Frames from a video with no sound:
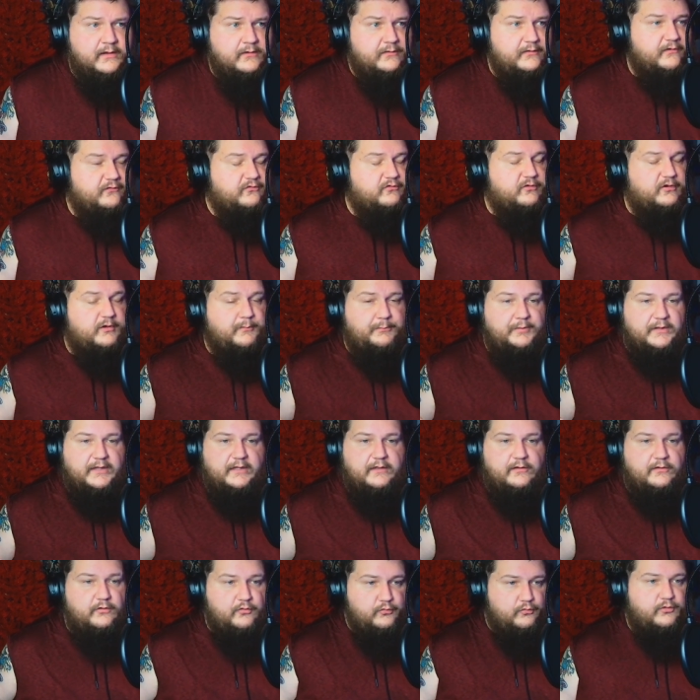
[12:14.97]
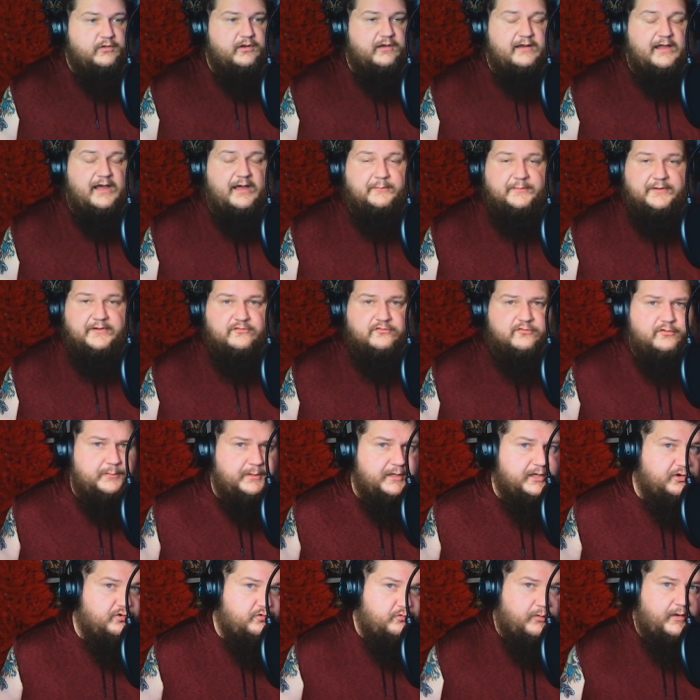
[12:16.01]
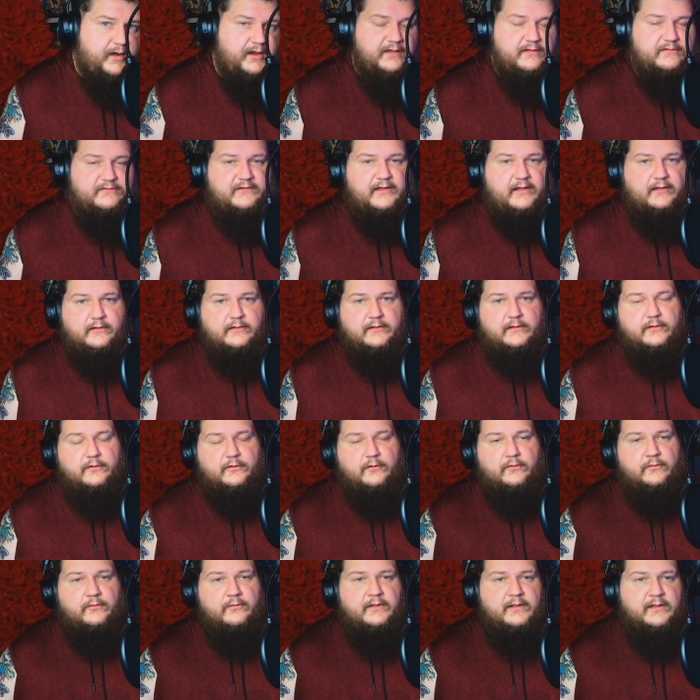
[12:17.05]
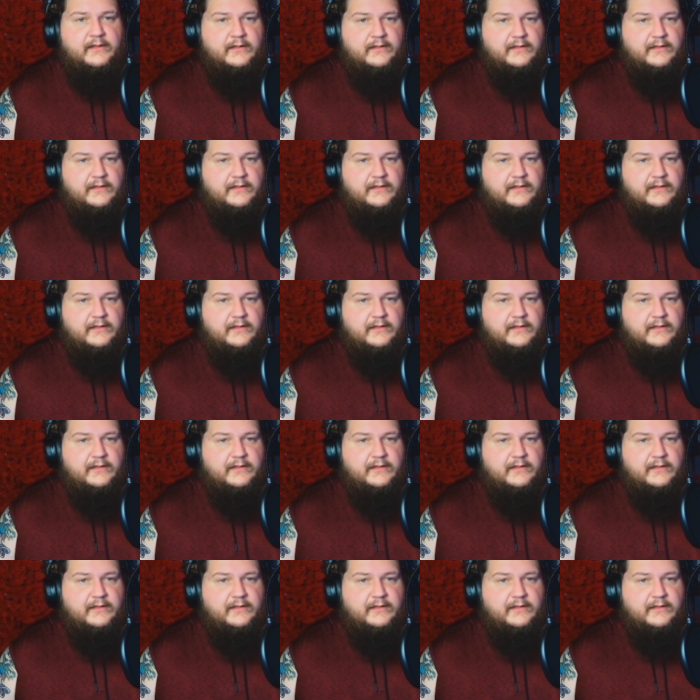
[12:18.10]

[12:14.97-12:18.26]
There's going to be a new Konami. There's going to be a great Silent Hill